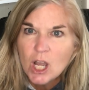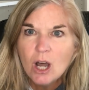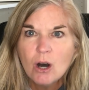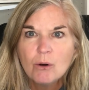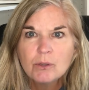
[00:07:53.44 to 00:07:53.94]

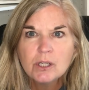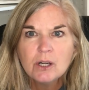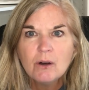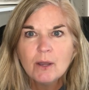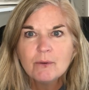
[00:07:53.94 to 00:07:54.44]
No,
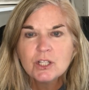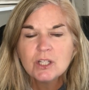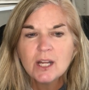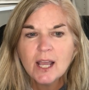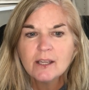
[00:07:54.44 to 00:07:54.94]
I wish
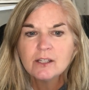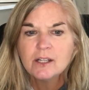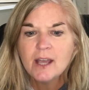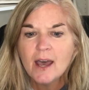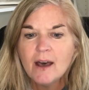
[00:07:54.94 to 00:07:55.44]
that I could
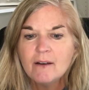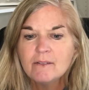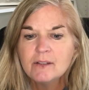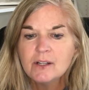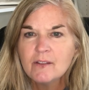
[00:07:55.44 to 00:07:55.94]
have,
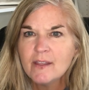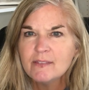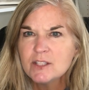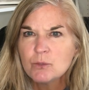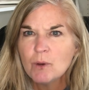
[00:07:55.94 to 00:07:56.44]
that
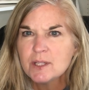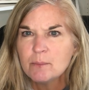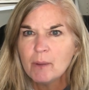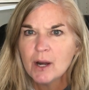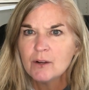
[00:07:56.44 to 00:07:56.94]
this
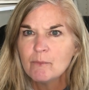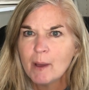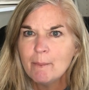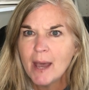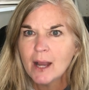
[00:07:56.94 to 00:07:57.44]
wasn't part of my
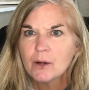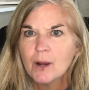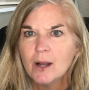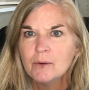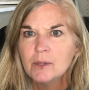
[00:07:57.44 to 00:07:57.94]

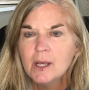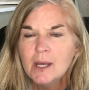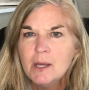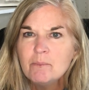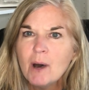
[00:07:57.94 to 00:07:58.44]
background.
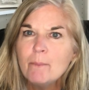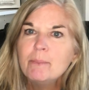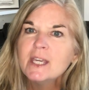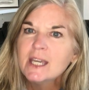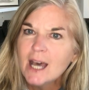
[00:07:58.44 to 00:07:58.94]
But
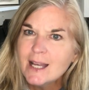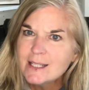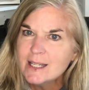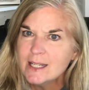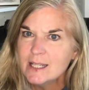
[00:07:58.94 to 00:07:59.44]
because
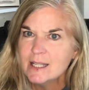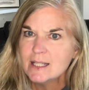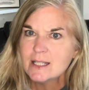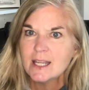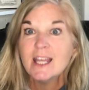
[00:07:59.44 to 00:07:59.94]
it
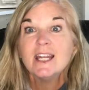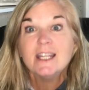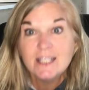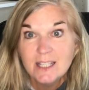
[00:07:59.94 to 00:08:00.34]
is, and it